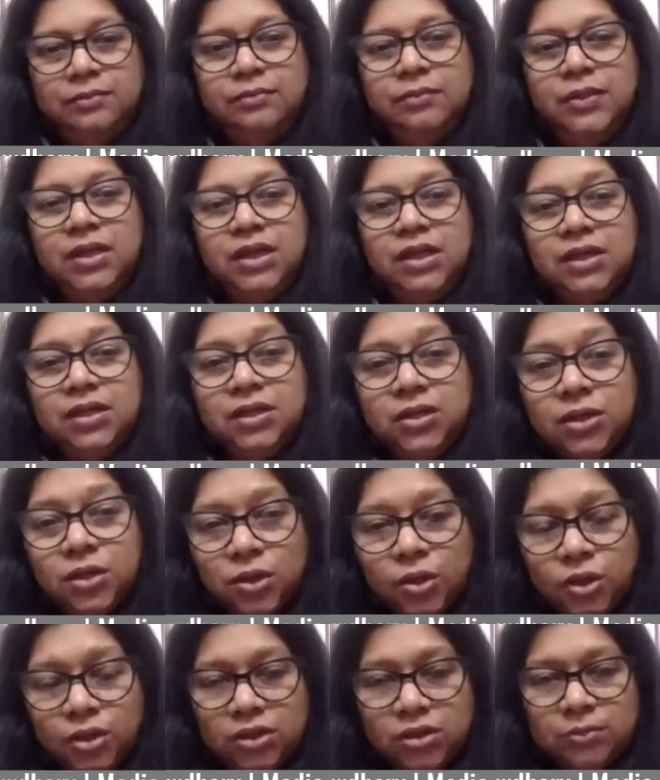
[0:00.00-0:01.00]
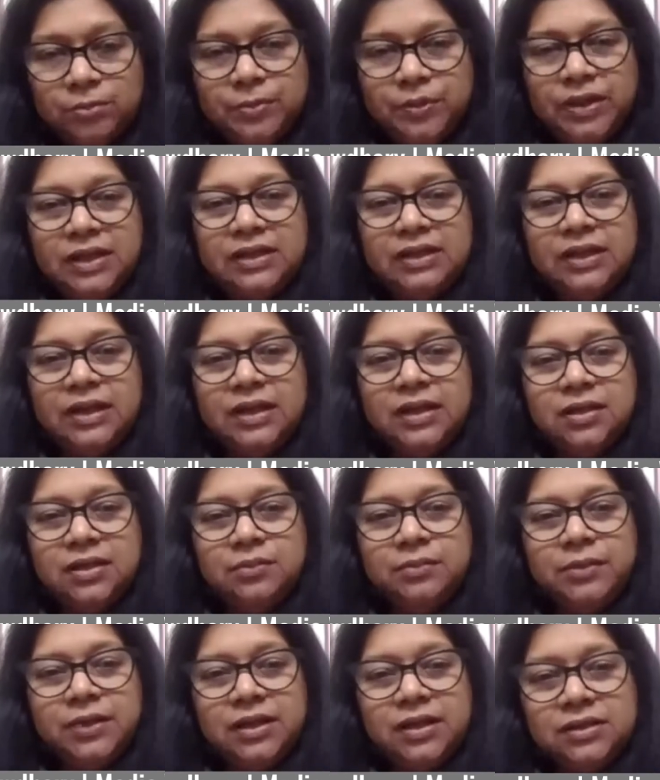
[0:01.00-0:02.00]
may not be
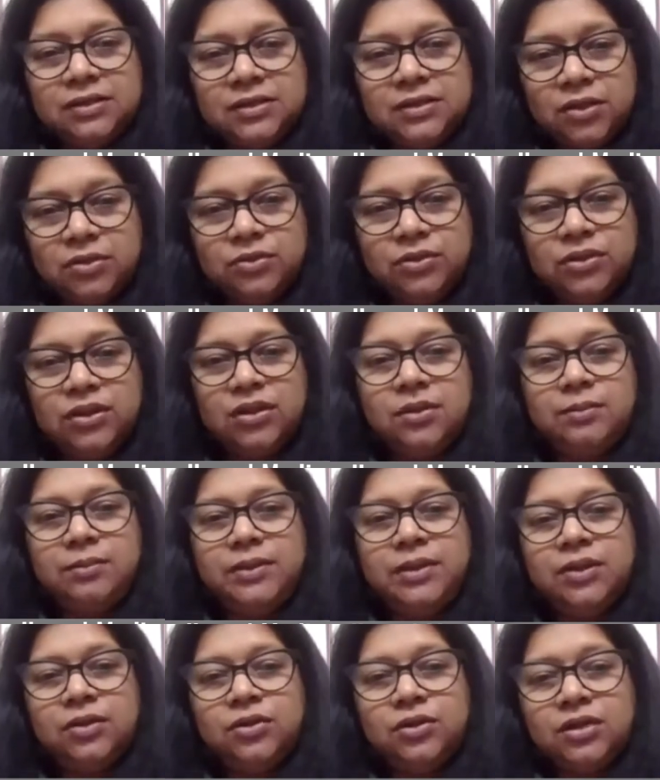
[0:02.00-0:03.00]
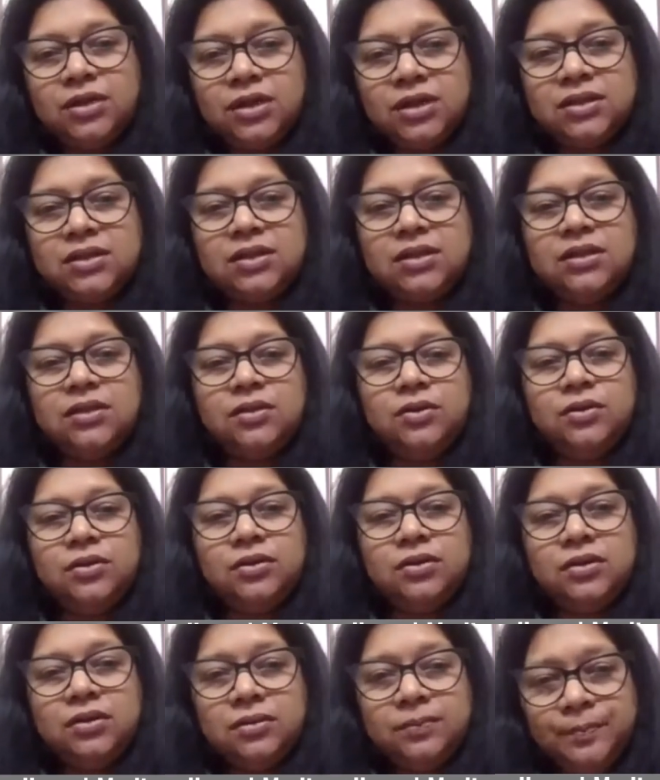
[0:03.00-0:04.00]
taken by Saudi Arabia or Qatar
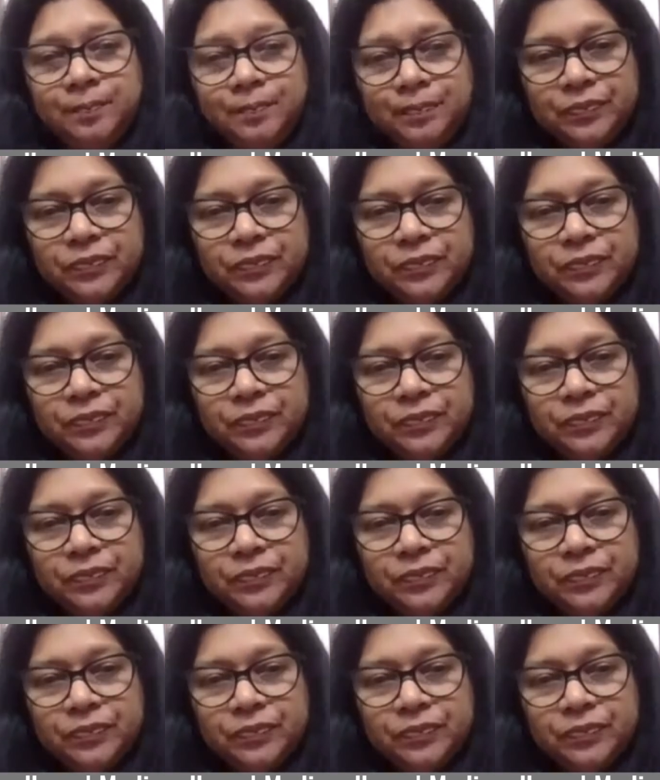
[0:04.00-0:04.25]
or